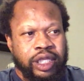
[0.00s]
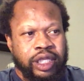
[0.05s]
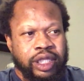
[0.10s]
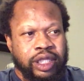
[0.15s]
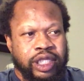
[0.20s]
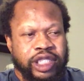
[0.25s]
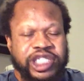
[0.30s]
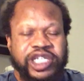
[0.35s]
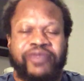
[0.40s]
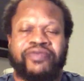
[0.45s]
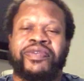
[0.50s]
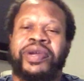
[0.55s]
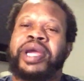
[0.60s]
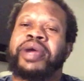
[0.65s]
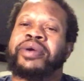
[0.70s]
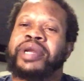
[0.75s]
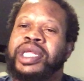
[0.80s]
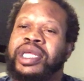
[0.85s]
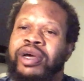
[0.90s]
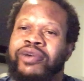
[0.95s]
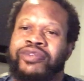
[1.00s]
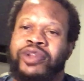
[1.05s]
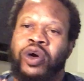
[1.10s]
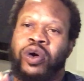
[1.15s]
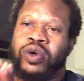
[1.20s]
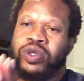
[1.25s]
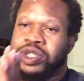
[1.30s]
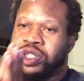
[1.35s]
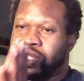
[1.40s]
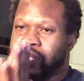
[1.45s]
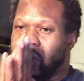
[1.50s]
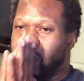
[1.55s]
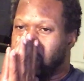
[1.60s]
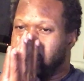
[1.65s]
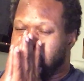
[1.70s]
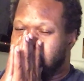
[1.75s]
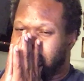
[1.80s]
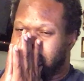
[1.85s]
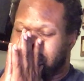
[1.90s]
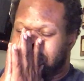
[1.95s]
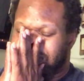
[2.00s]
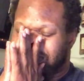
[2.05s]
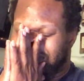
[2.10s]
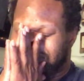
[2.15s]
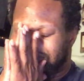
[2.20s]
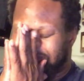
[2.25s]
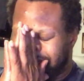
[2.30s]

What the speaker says: the severity of those charges,